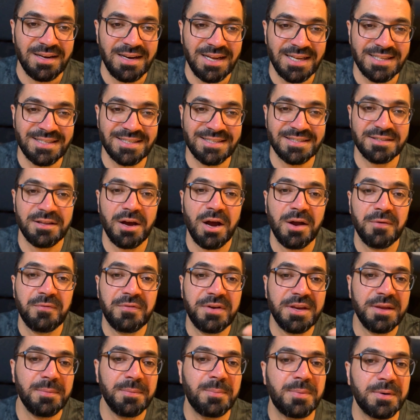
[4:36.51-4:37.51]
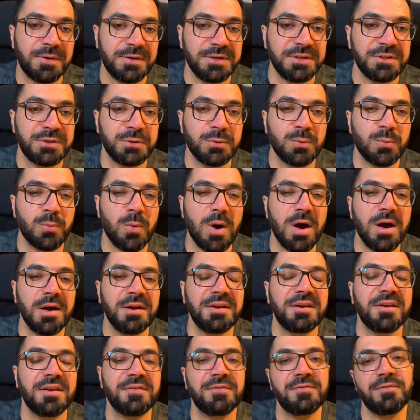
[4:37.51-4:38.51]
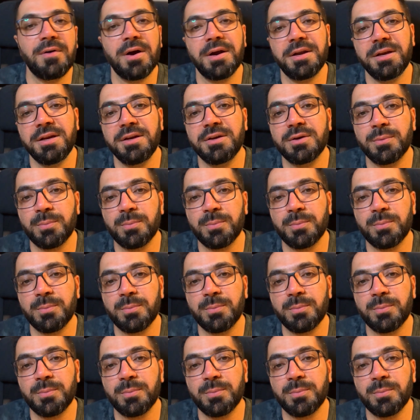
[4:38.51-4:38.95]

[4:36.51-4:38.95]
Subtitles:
let's dive deeper into why defining